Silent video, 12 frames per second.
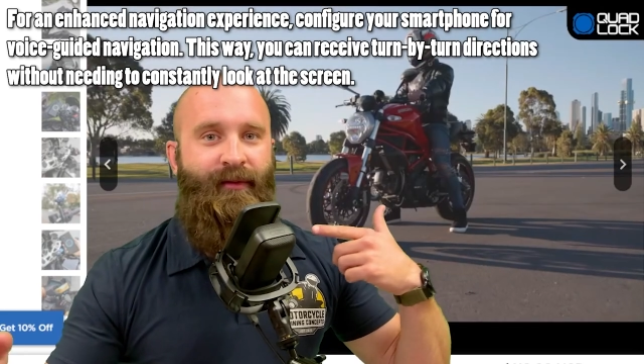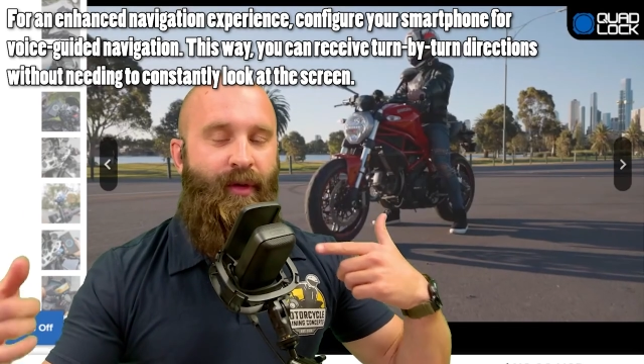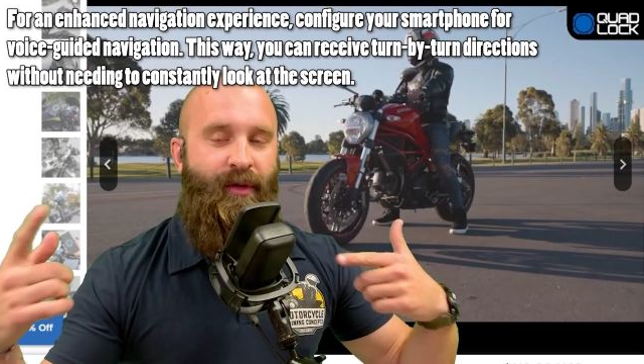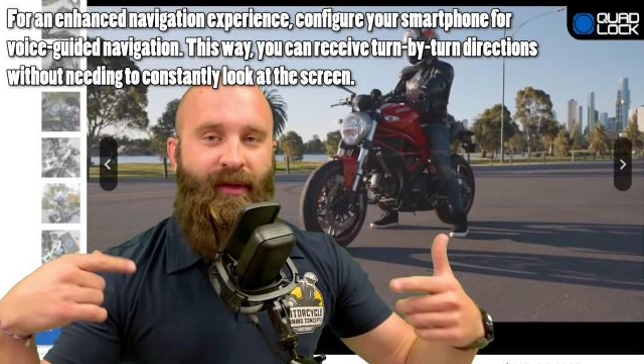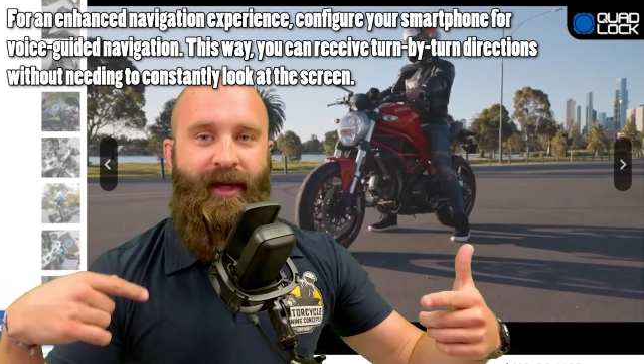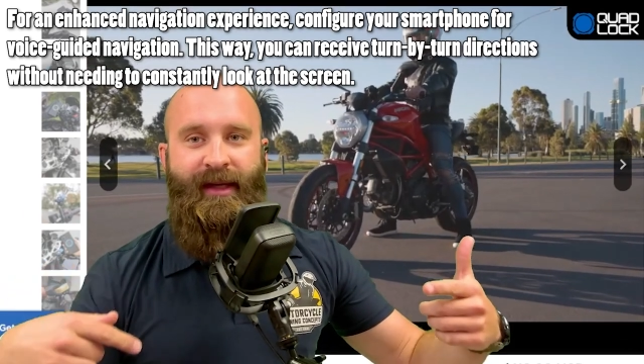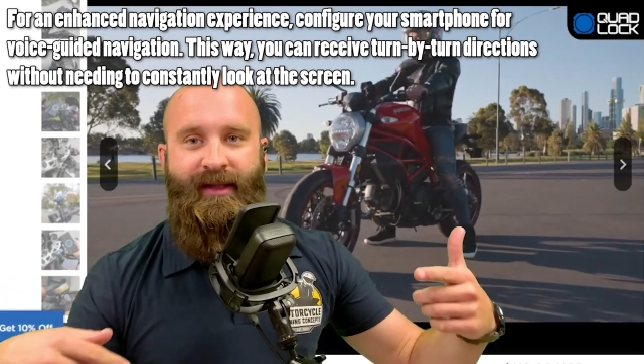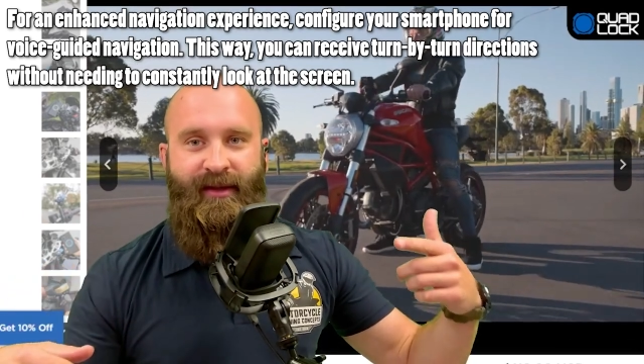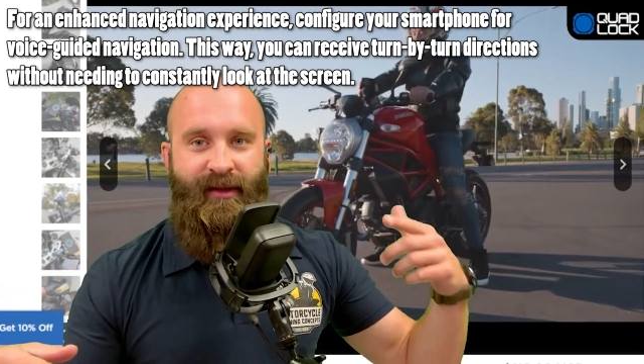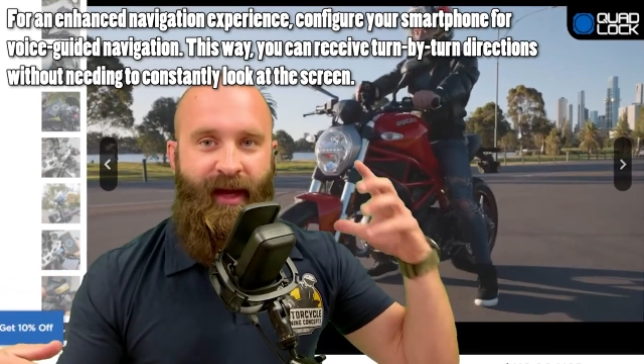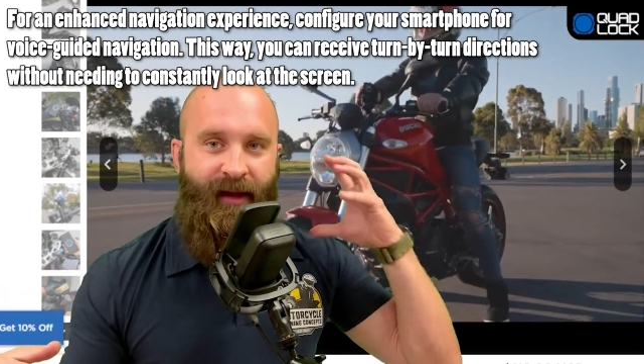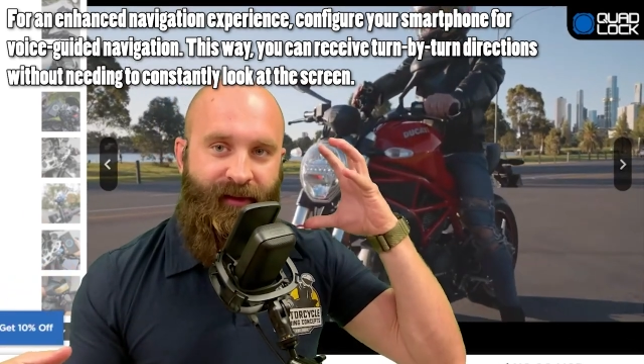vocalized,
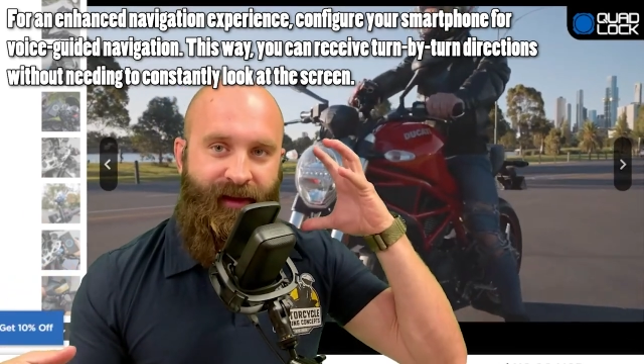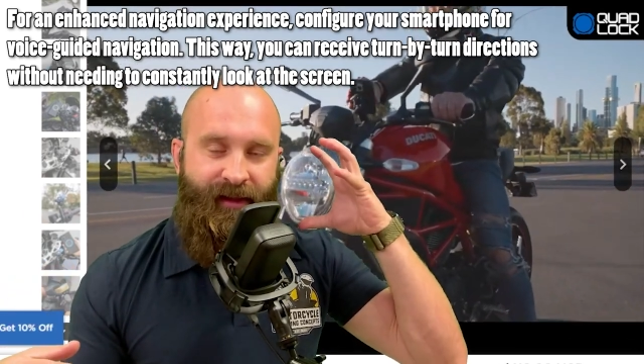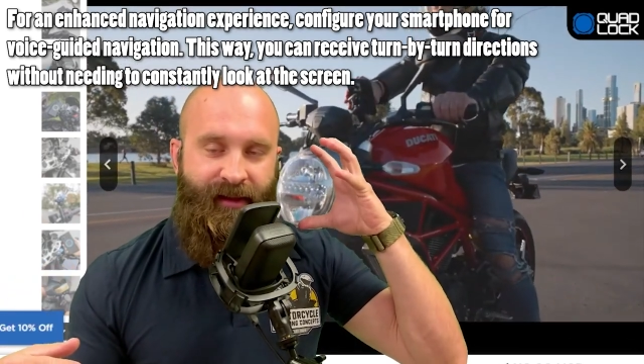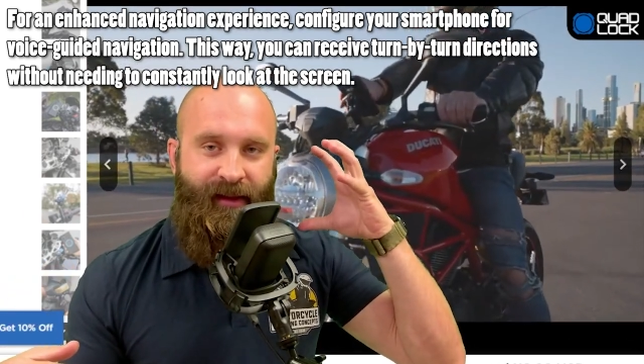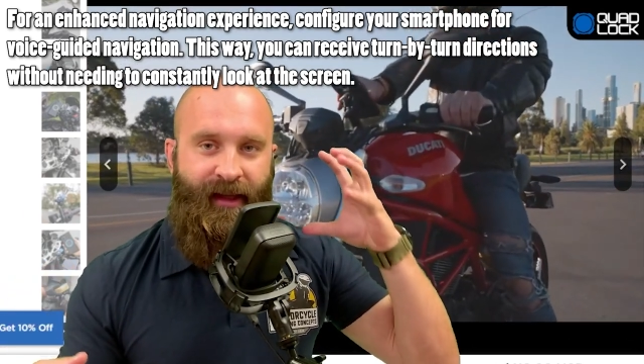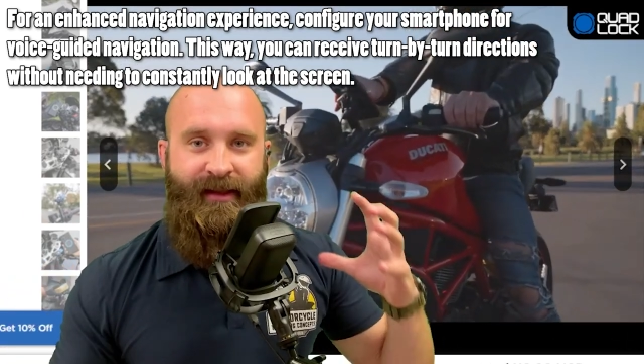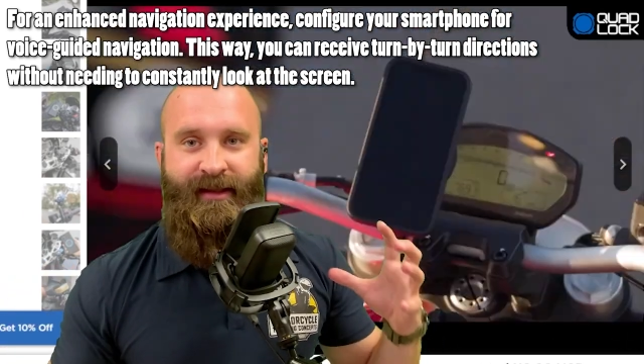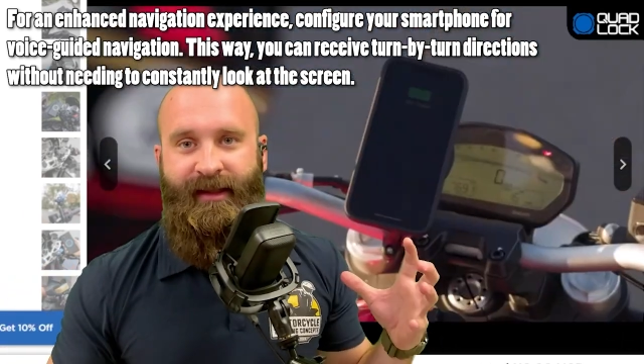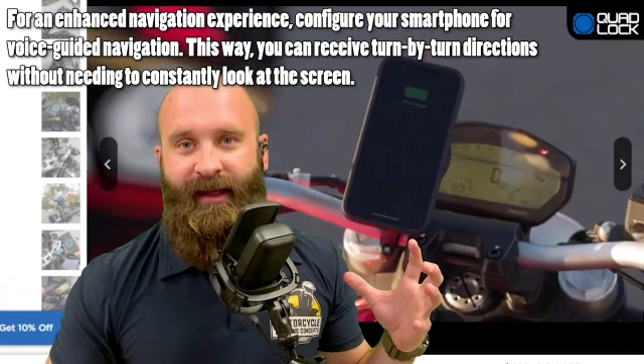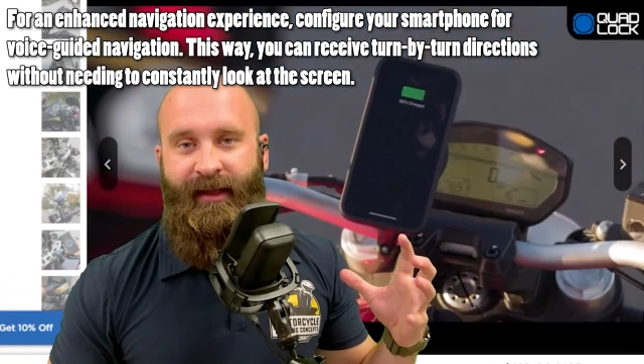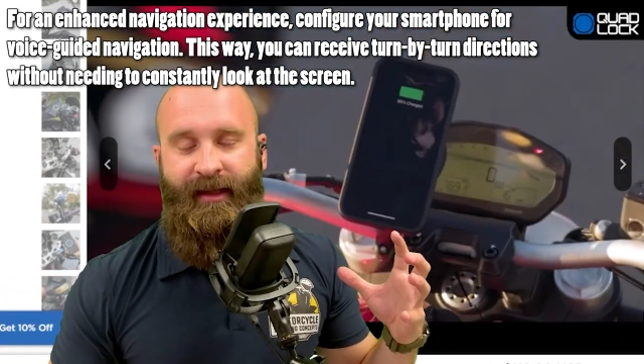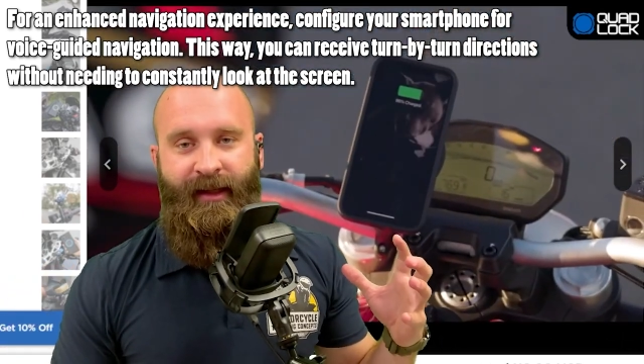and you have like a
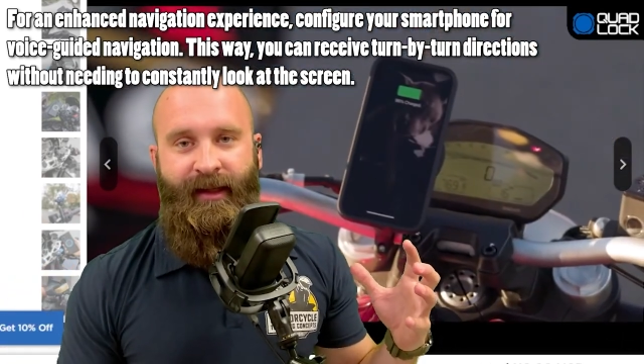headset,